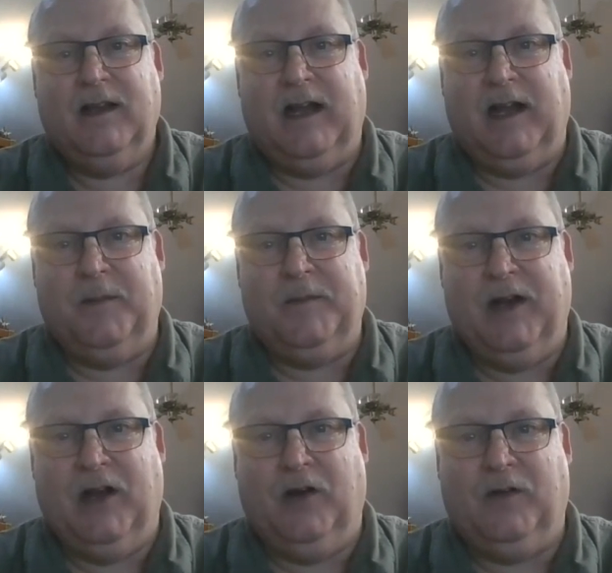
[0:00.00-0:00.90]

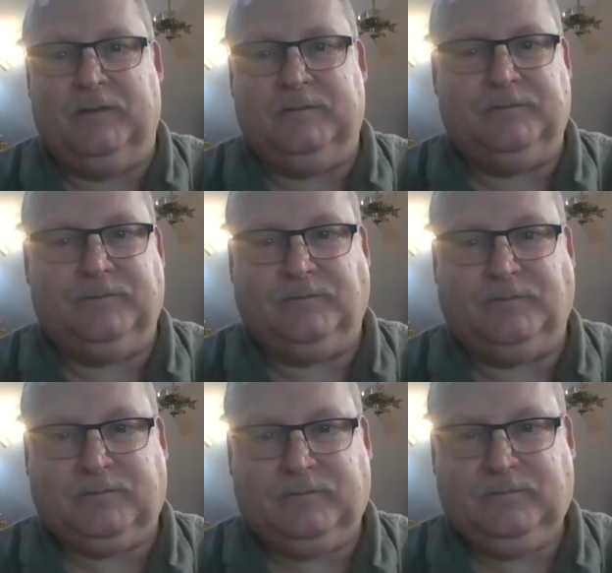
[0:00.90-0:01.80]

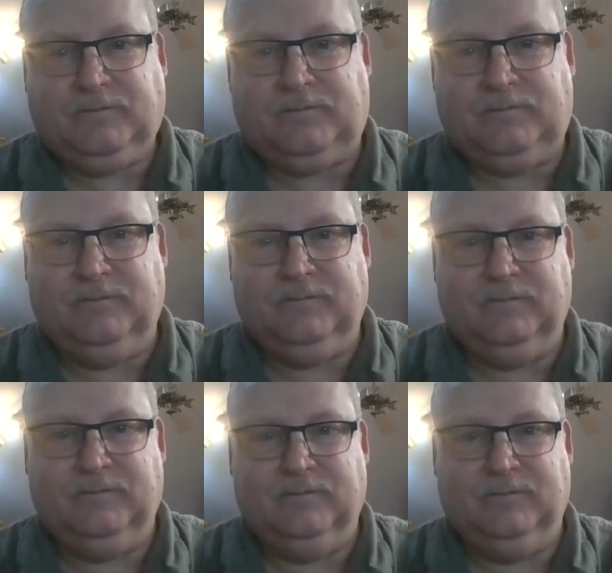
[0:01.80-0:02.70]

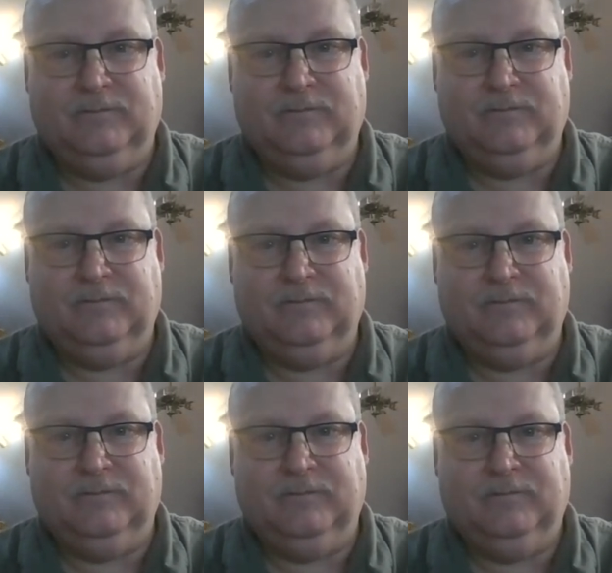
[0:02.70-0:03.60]

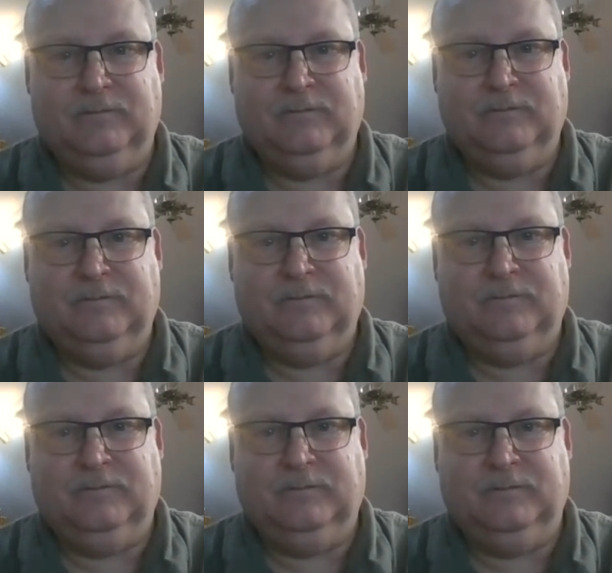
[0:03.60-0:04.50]

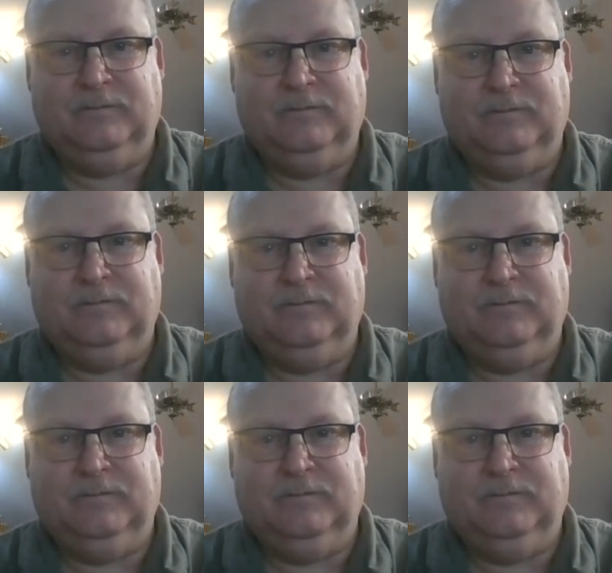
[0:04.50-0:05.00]
This person isn't speaking.